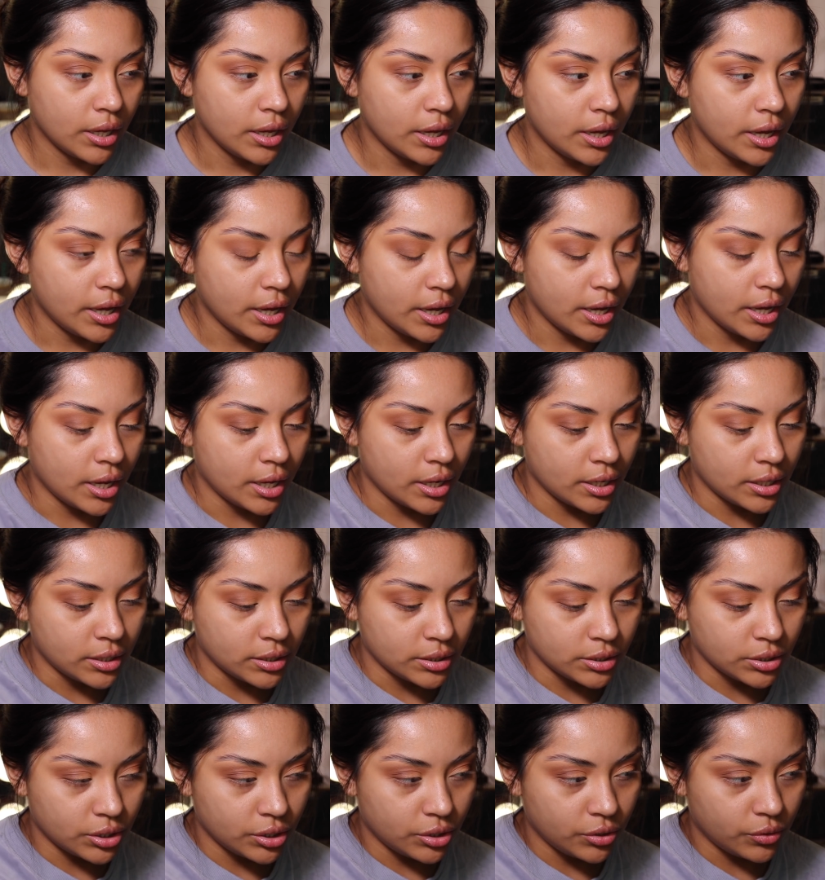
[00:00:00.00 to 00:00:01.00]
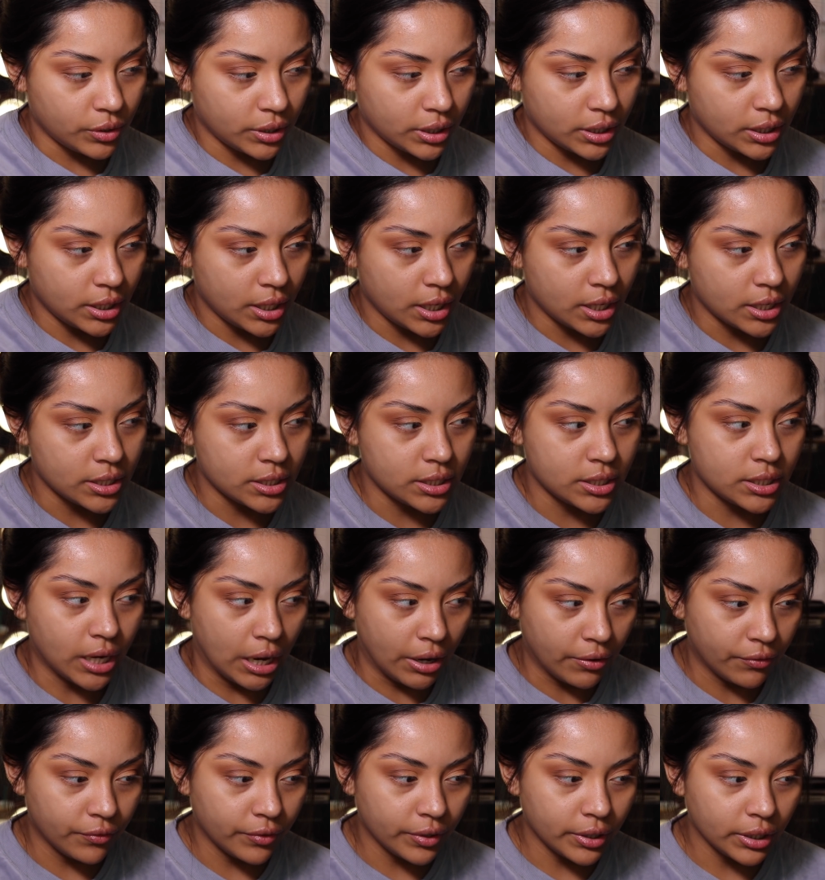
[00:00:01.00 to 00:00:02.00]
And you can
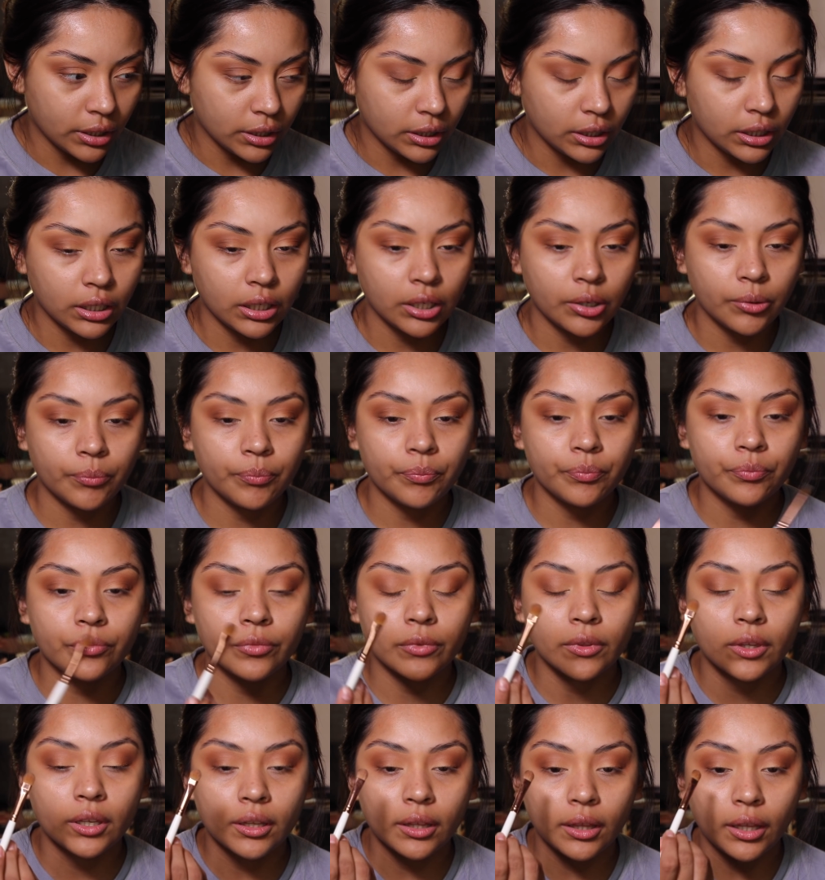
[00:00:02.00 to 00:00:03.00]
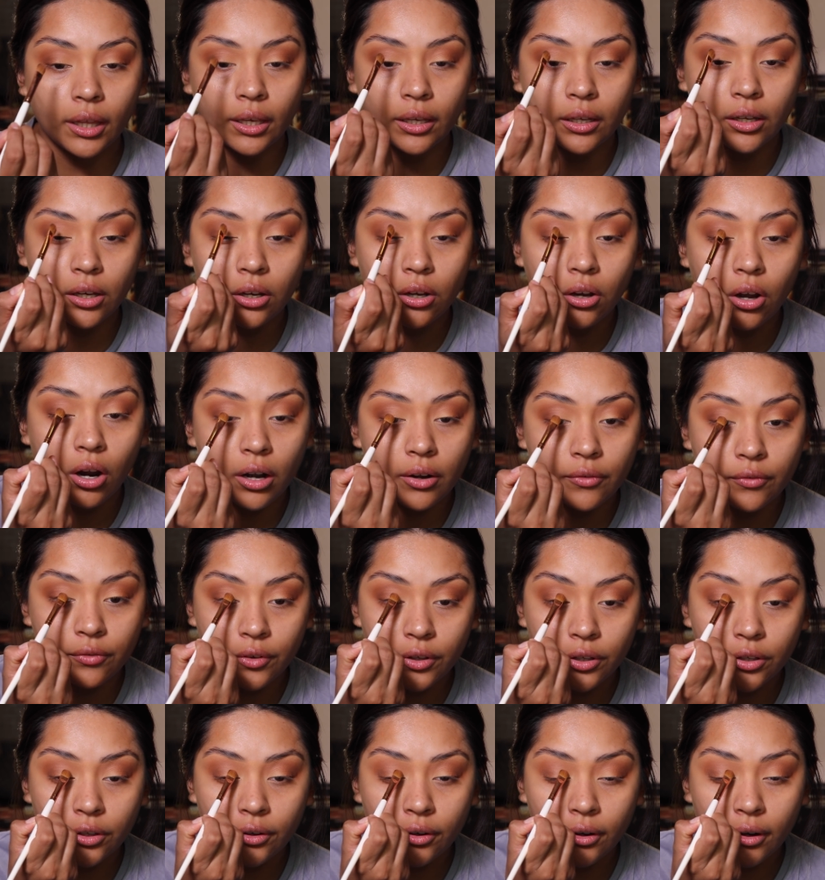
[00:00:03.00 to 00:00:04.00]
definitely like carve
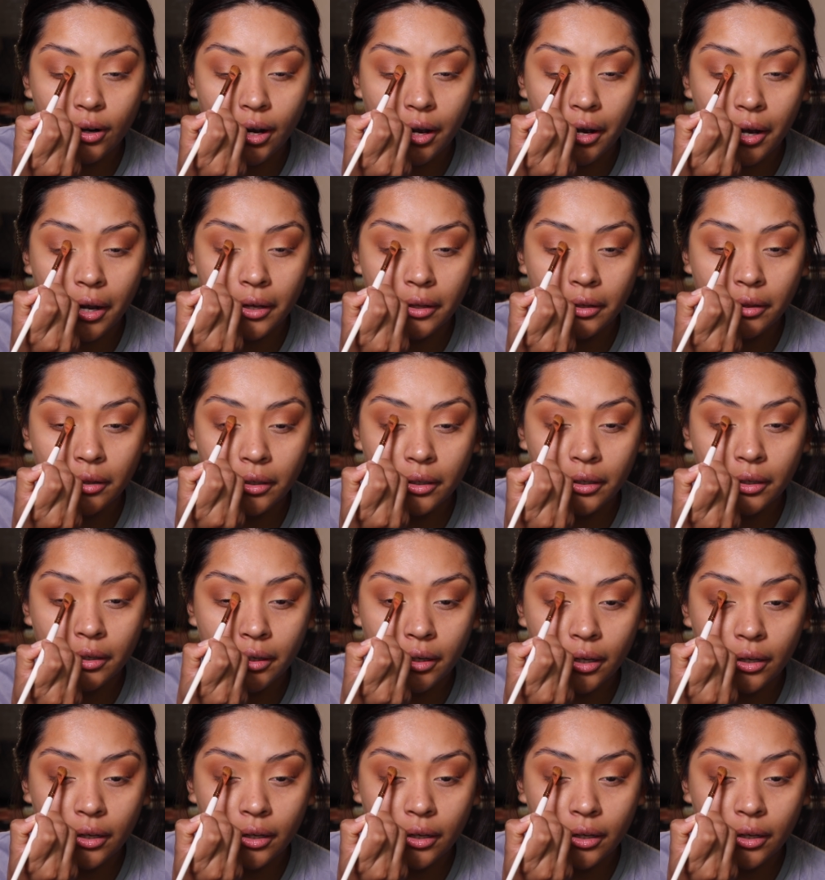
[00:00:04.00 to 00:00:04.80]
your eyelid.